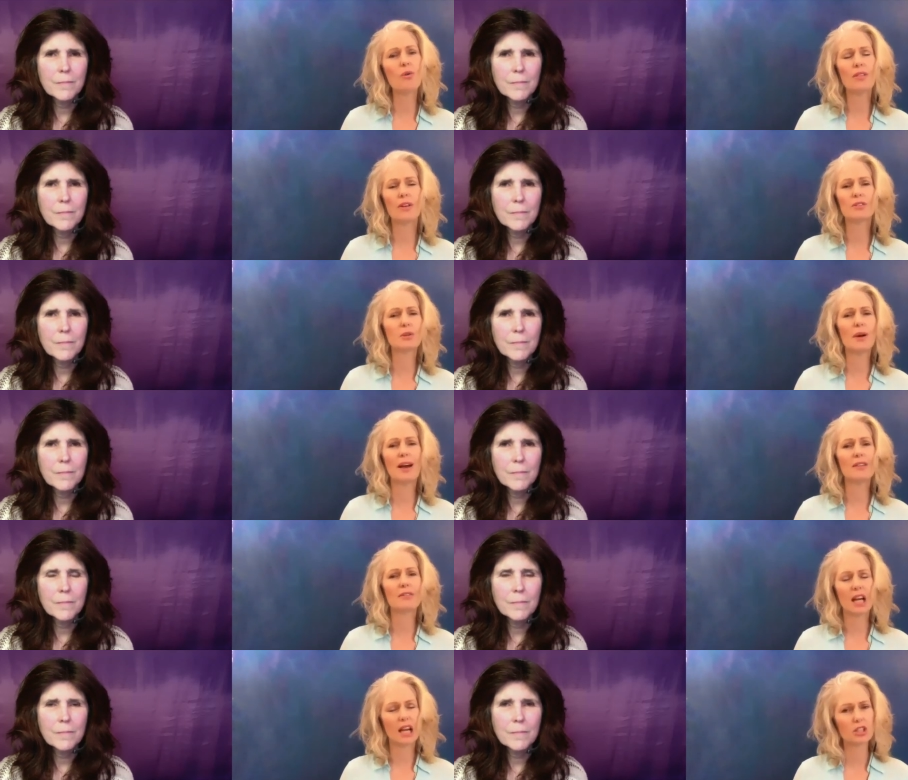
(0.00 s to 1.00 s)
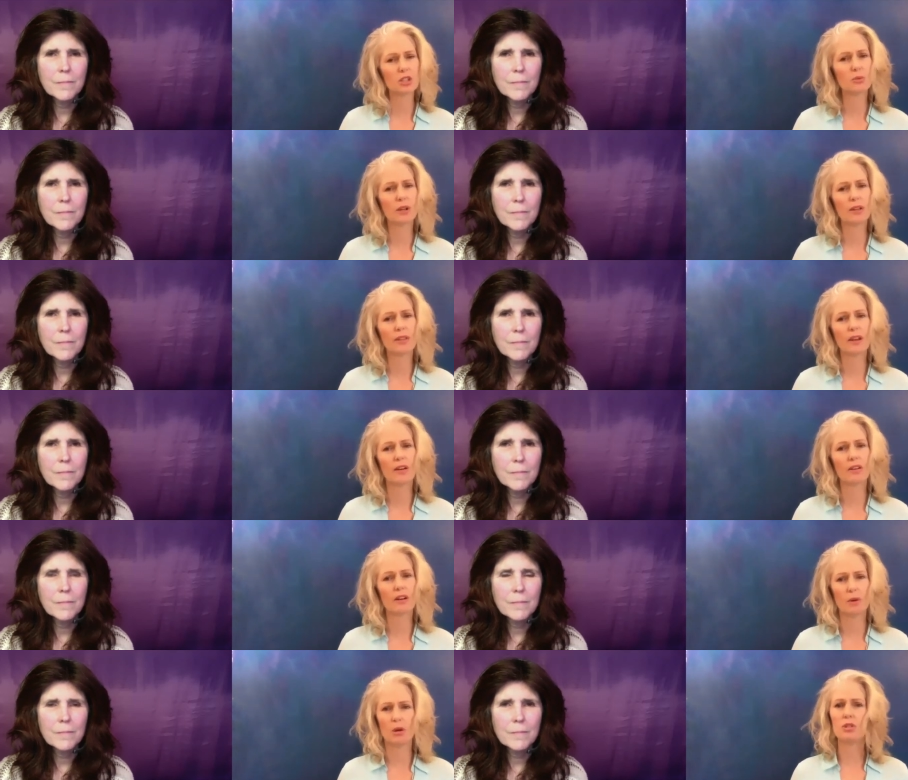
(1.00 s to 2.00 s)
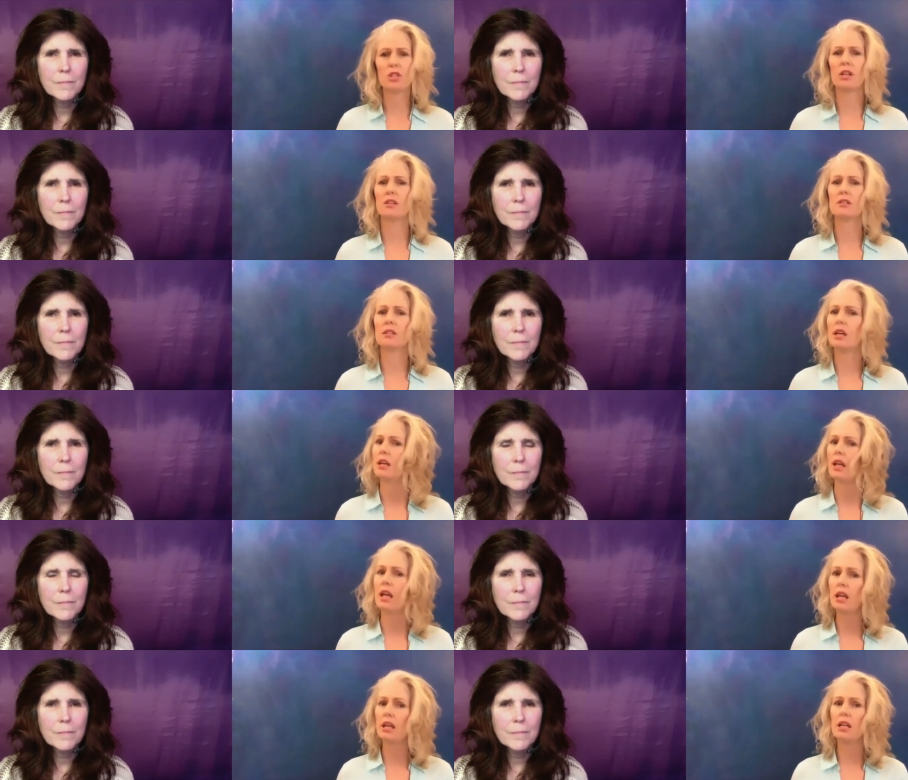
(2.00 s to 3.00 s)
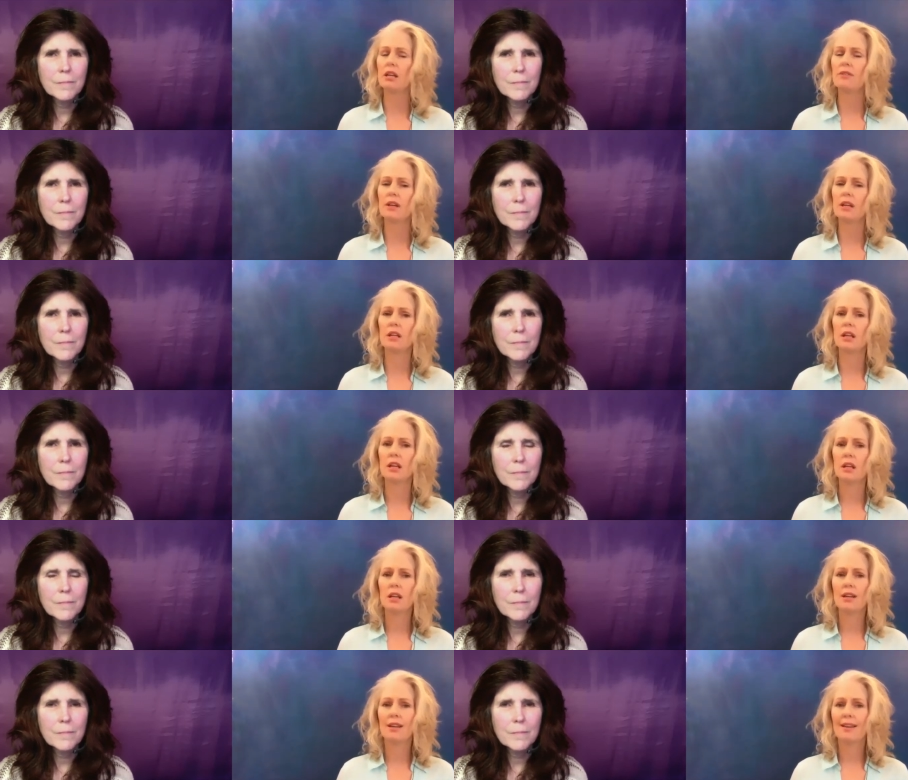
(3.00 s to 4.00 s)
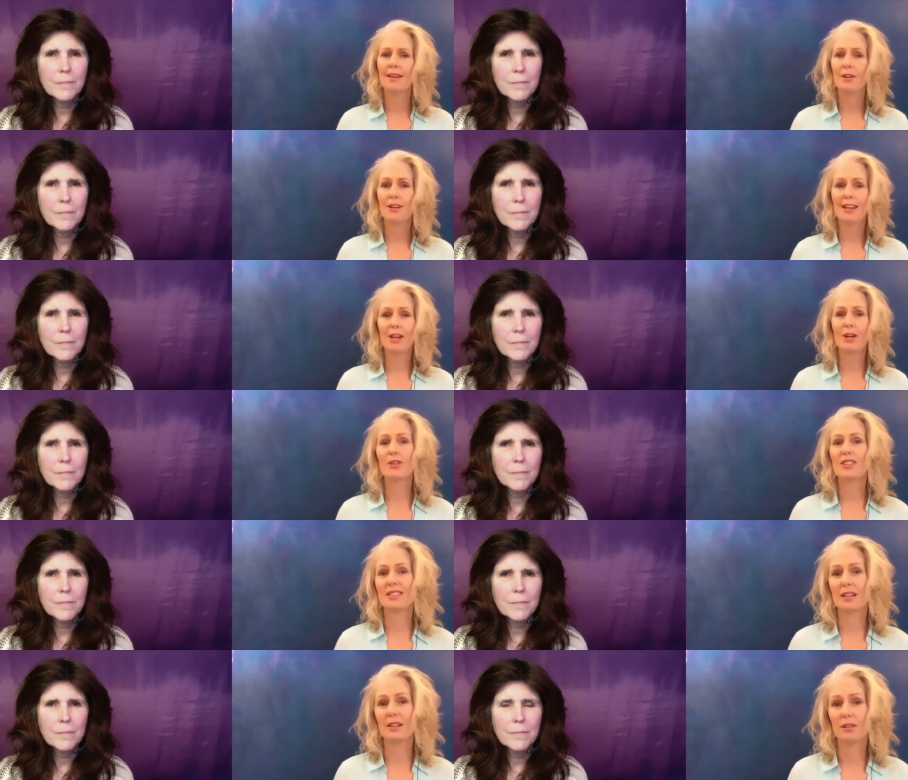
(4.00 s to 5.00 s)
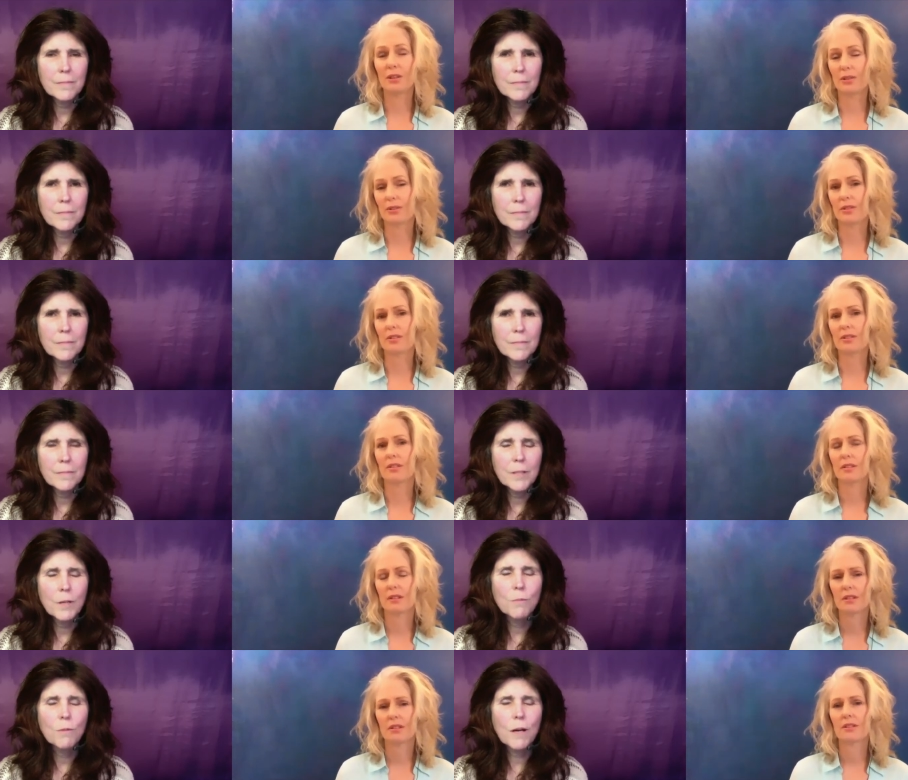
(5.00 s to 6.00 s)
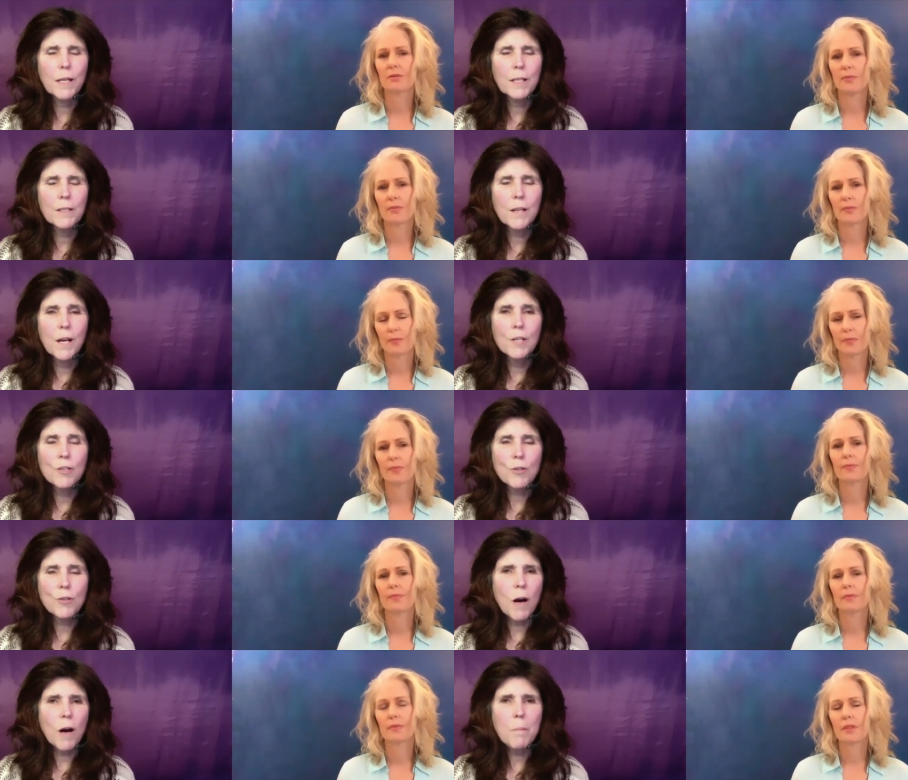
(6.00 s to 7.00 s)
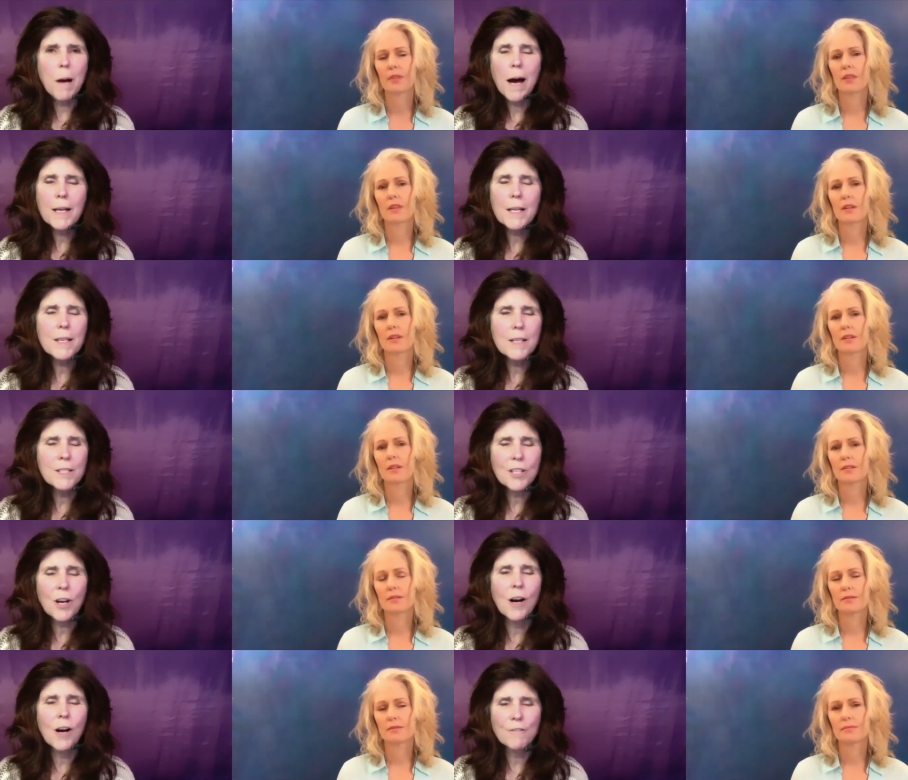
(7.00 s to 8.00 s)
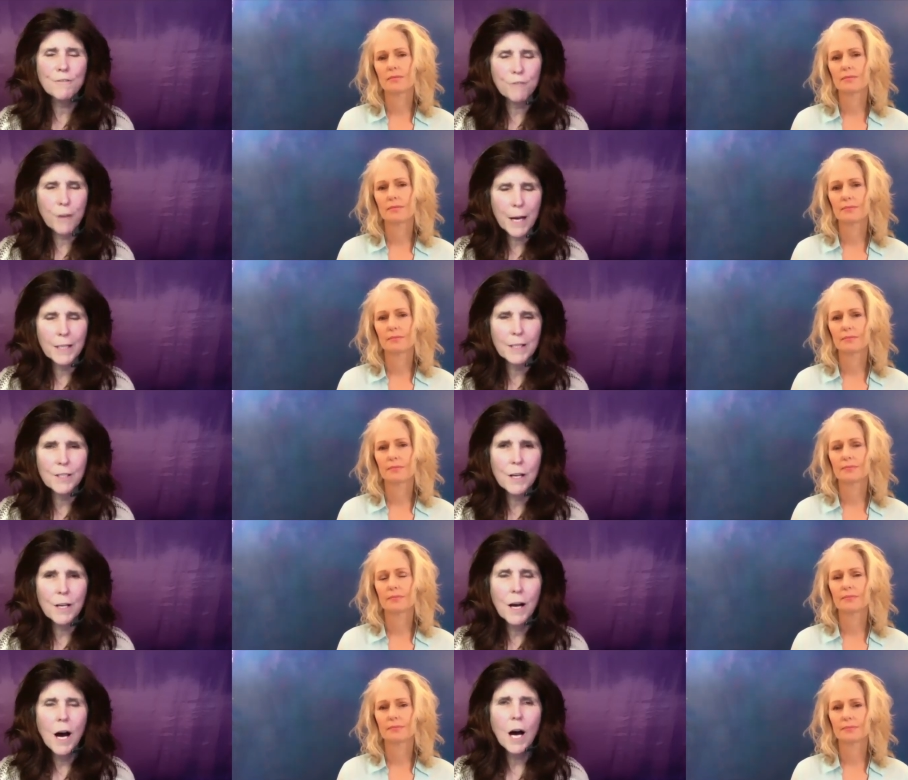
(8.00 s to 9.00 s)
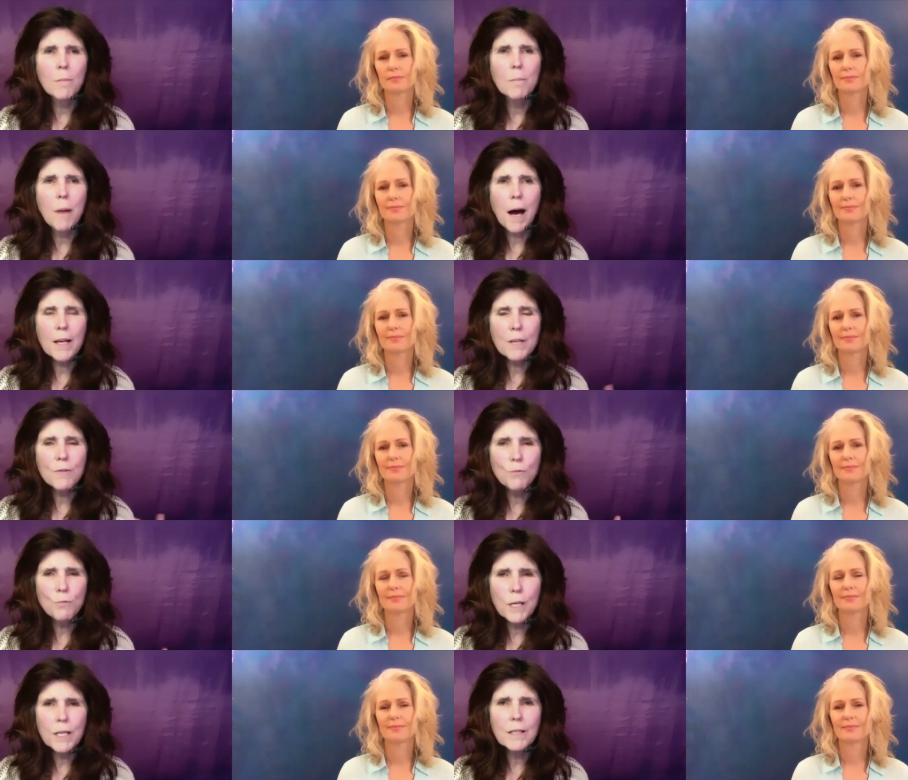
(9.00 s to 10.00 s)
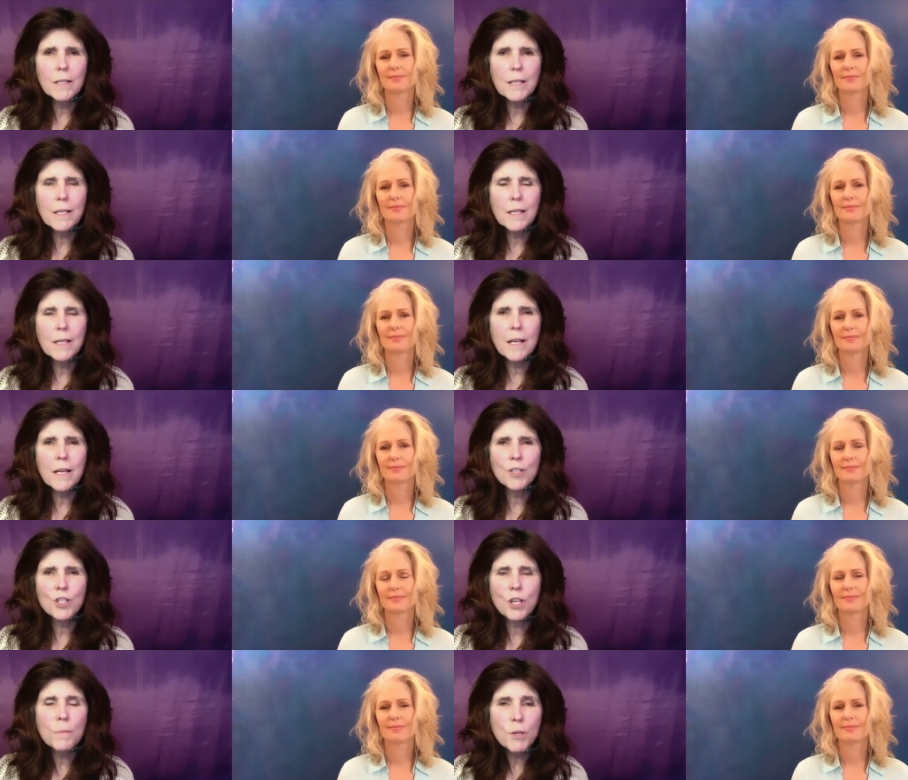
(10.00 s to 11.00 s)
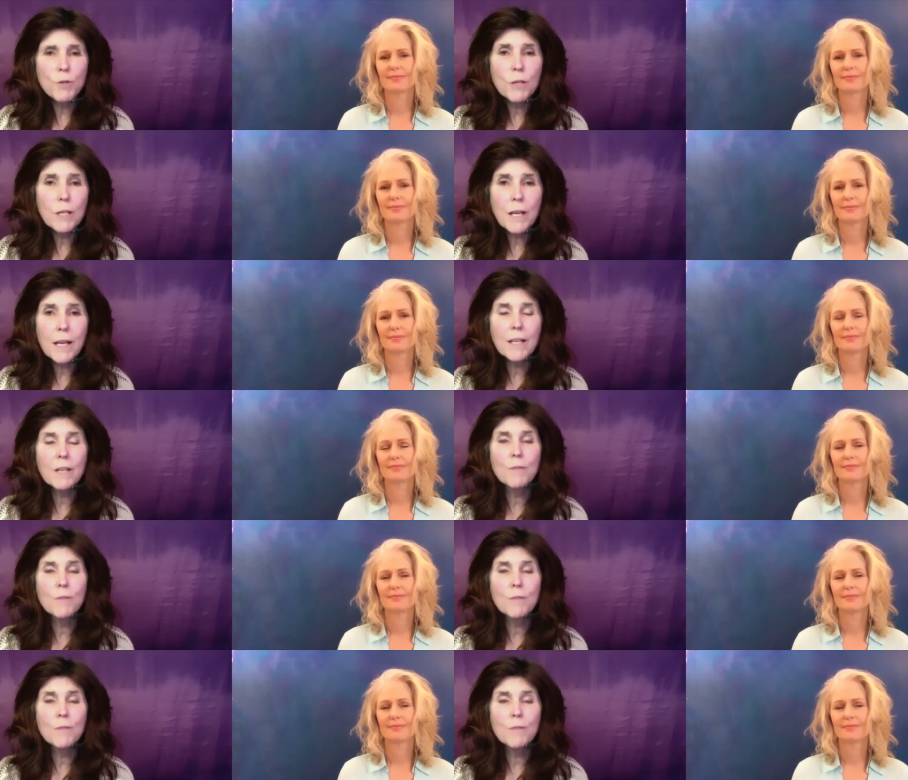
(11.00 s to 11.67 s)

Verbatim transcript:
Speaker 1: They're so out of touch with their emotions, they can't even hear the signals.
Speaker 2: Right. So our body is our friend. Our body really is communicating